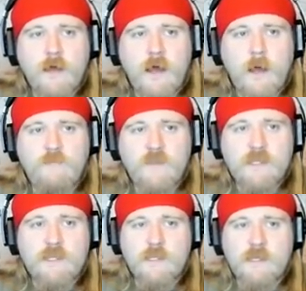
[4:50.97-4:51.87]

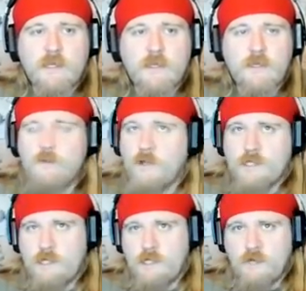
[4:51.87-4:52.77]
obviously it
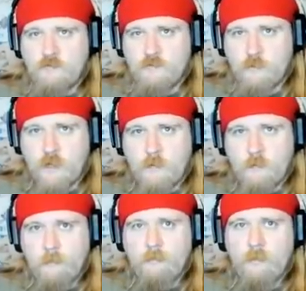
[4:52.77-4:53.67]
wasn't enough for me.
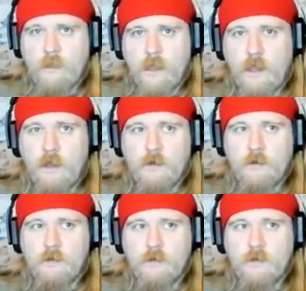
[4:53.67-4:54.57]

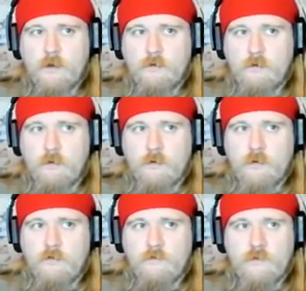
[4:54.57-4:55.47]
And,
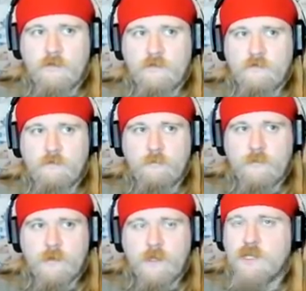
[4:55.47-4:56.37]
if
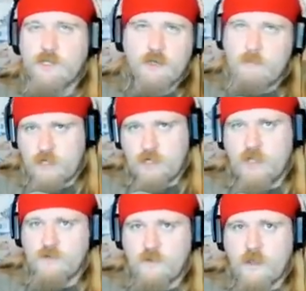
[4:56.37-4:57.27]
he shouldn't be
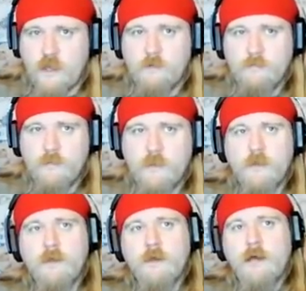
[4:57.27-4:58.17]
judged for that,
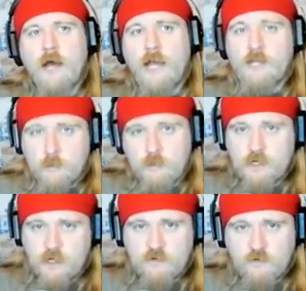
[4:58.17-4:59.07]
I should be
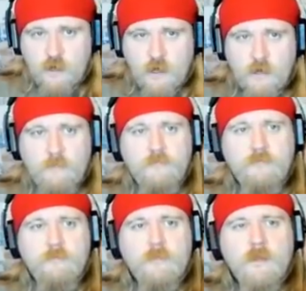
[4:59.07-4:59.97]
judged for that.
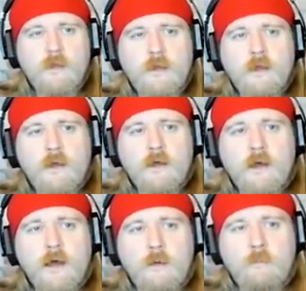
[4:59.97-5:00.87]

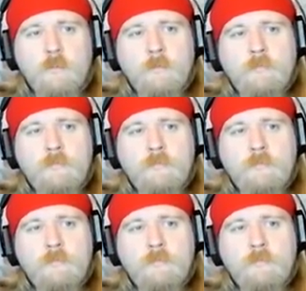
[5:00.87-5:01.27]
It